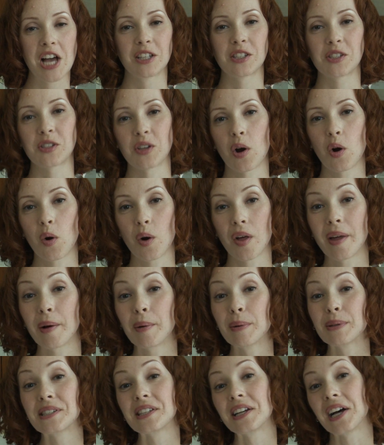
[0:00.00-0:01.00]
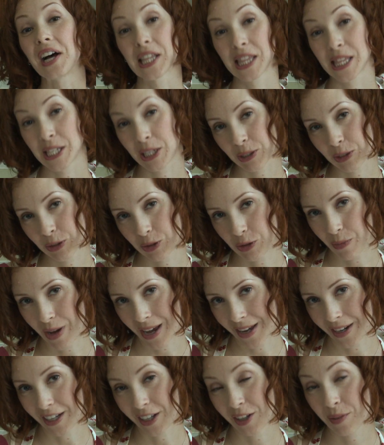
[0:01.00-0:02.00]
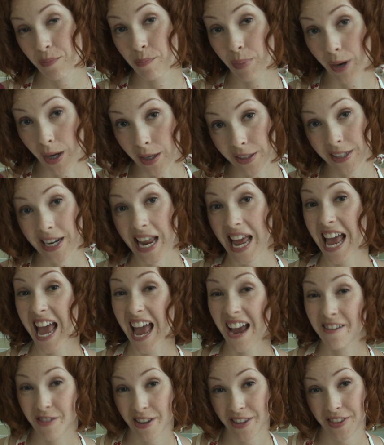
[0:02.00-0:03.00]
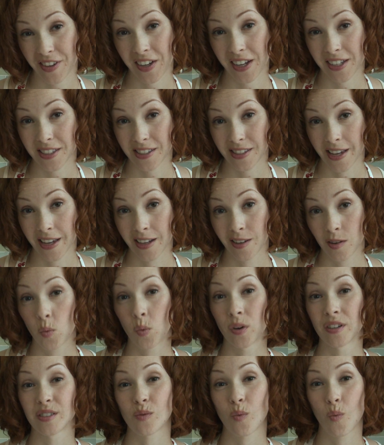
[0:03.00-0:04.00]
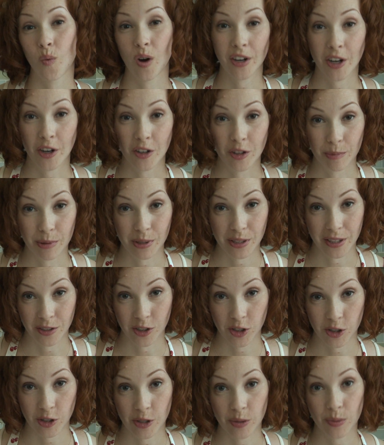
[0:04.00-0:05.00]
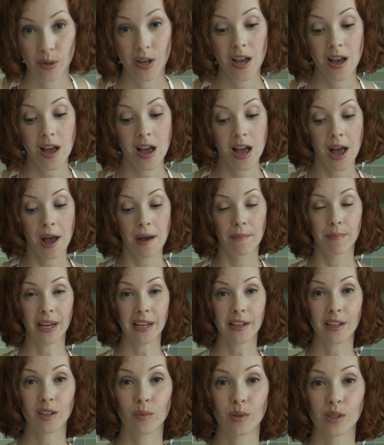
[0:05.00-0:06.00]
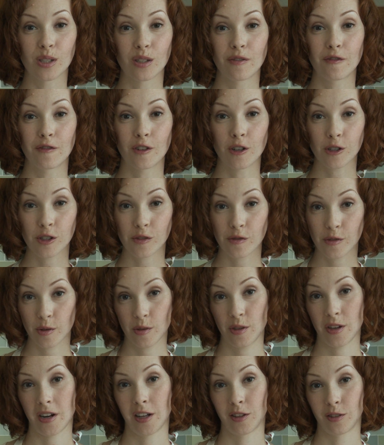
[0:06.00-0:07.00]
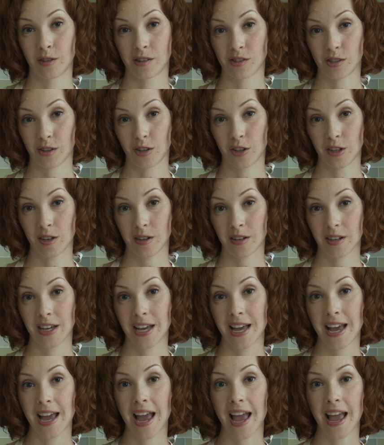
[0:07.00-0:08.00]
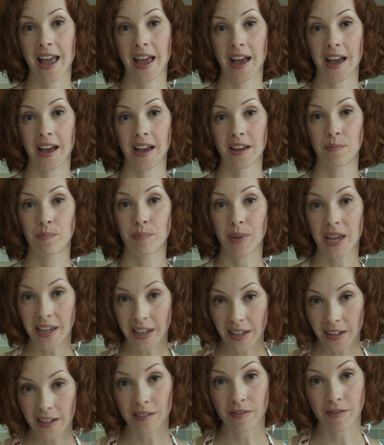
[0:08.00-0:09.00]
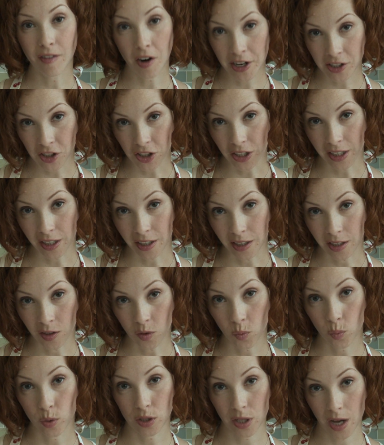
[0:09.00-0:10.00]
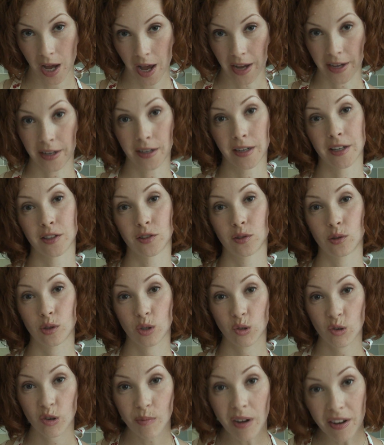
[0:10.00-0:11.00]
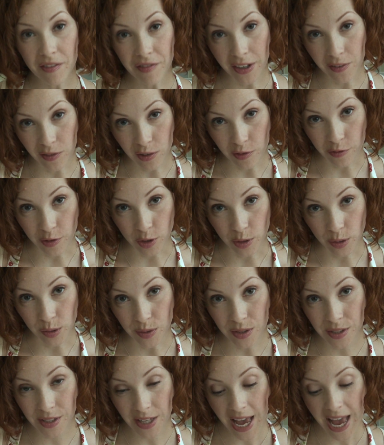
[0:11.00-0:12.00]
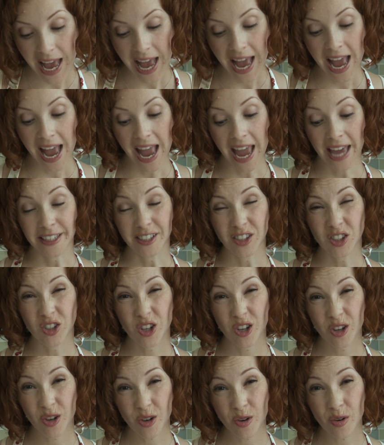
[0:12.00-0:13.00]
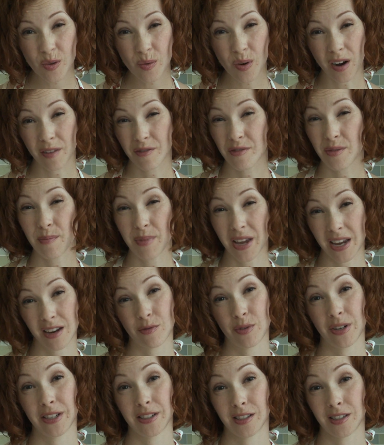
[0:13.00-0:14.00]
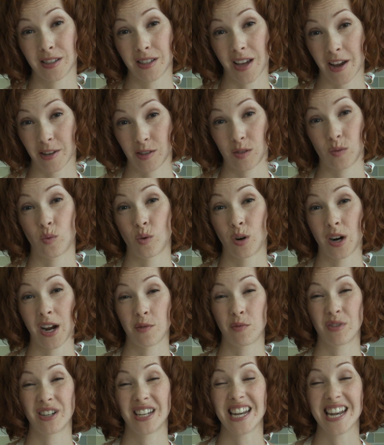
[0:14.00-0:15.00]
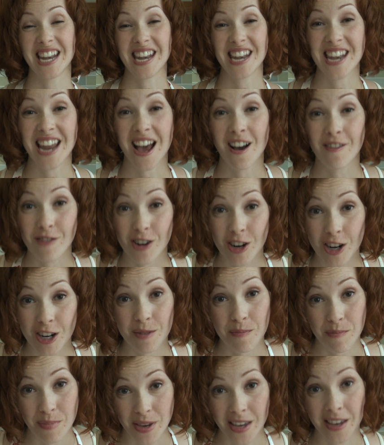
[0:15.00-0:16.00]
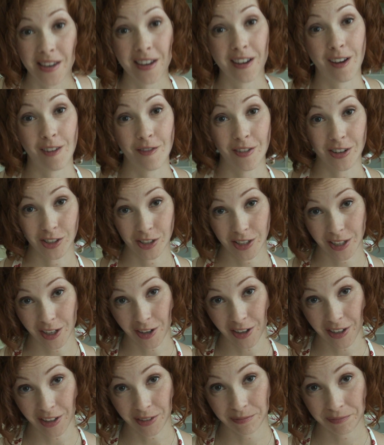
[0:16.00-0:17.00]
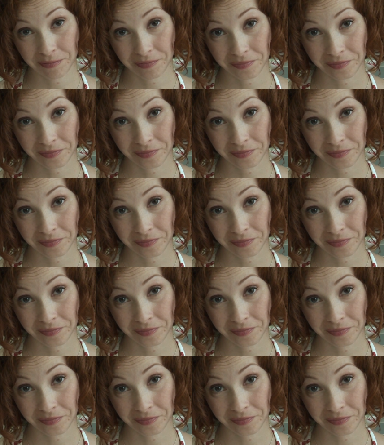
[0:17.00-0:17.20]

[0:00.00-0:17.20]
So that was a little dramatic, but everything I said was 100% true. Bacon was the first food that I learned to cook, and bacon and fried chicken were tied as two of my favorite foods and two of the main reasons I swore I would never be a vegetarian.